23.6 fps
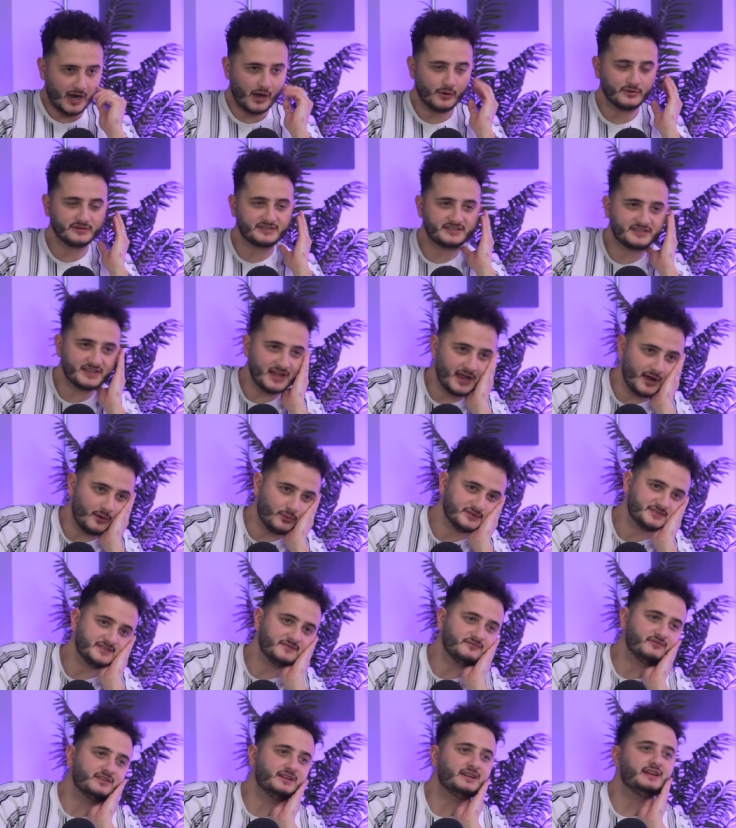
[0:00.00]
I would say I
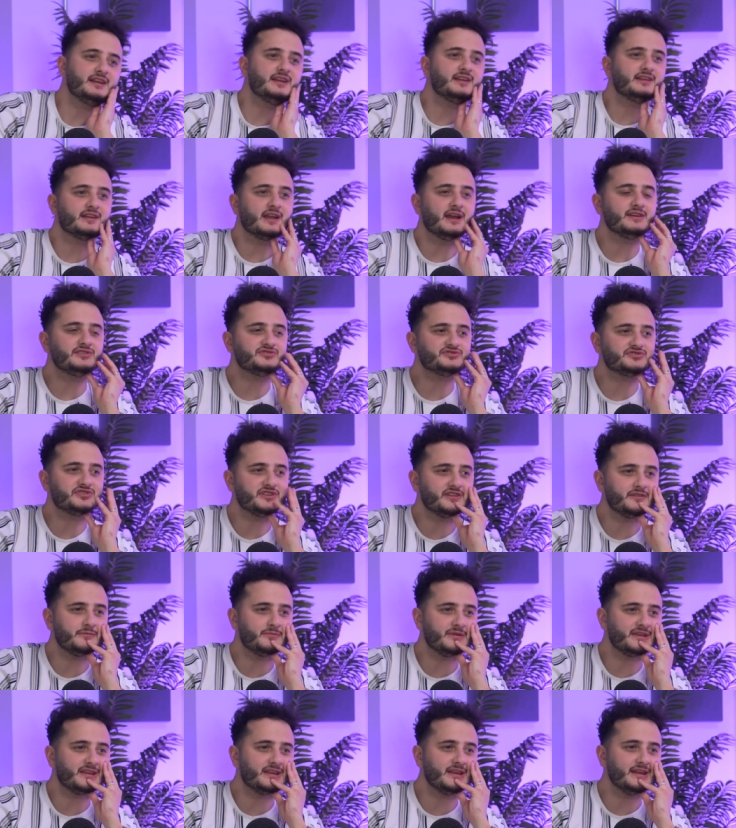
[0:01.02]
wasn't really engaged at
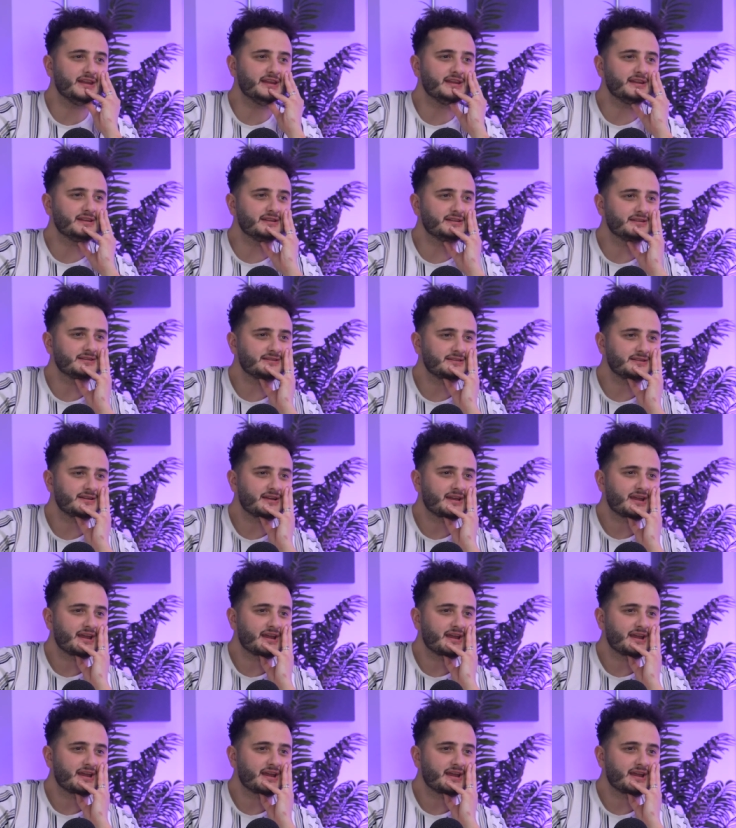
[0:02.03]
the beginning,